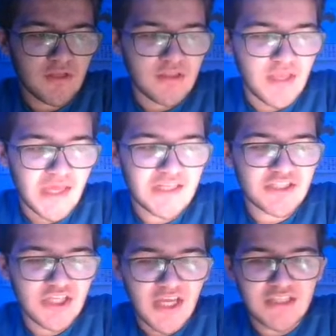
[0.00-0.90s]
Danny
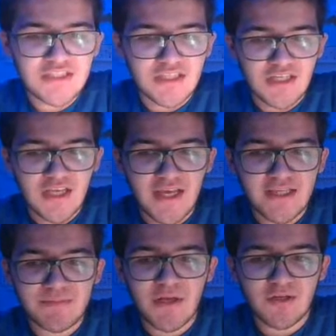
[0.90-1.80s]
Jansen
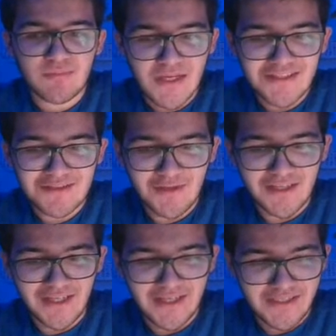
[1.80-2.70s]
has better base
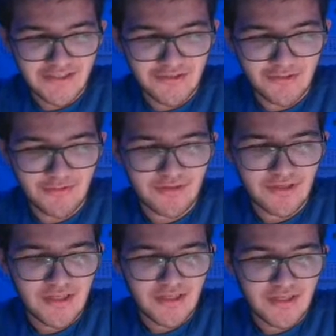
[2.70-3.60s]
running IQ
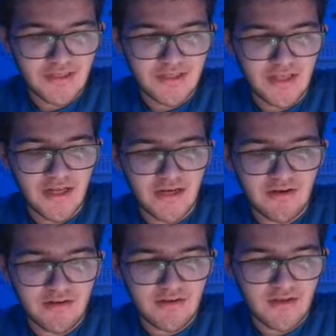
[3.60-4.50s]

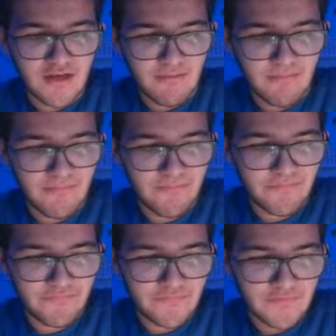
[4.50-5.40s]
than
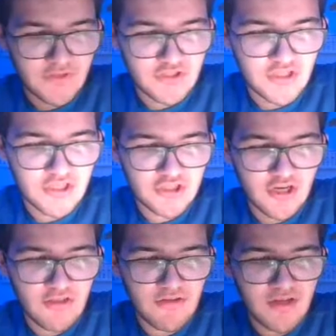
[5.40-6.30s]

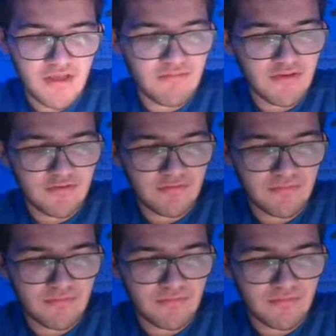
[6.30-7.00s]
Jonathan Davis.